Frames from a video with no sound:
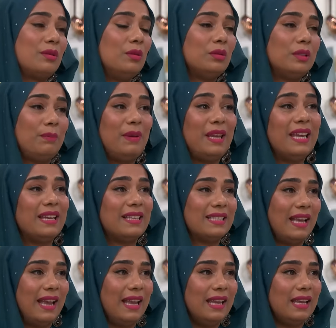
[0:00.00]
called a
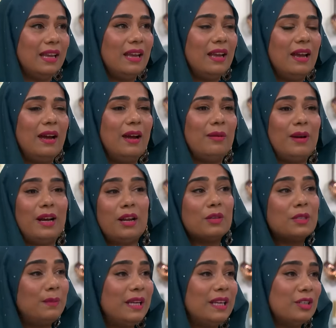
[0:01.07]
PSA um, and I
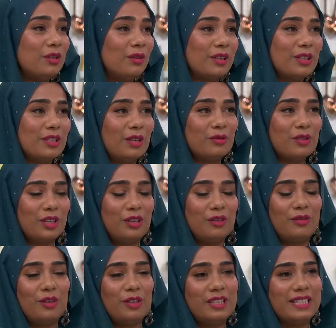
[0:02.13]
was speaking to a consultant
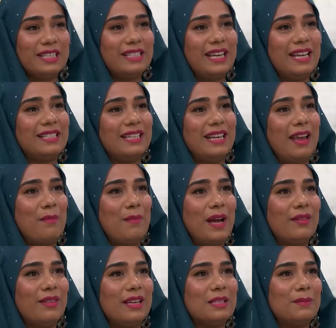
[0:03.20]
urologist yesterday
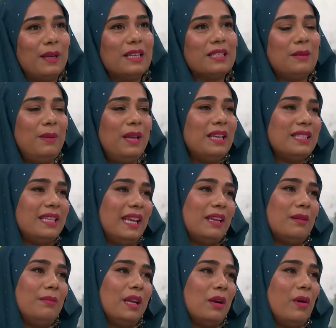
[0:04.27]
about this because the PSA
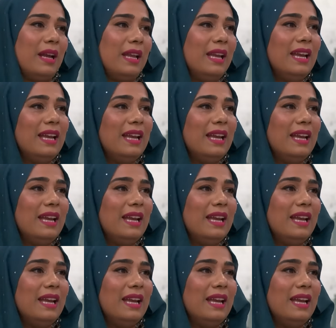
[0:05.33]
can be quite